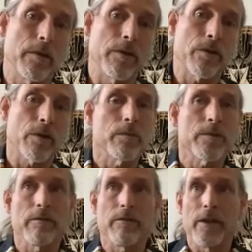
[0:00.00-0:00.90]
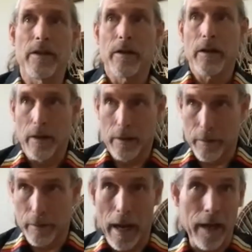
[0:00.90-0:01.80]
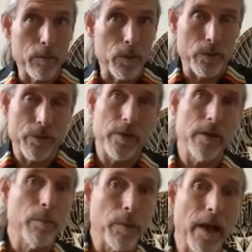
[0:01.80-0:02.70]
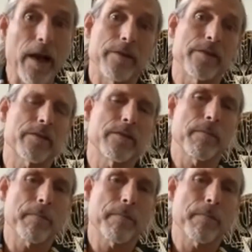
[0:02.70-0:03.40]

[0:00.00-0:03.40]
in terms of the animals and the plants,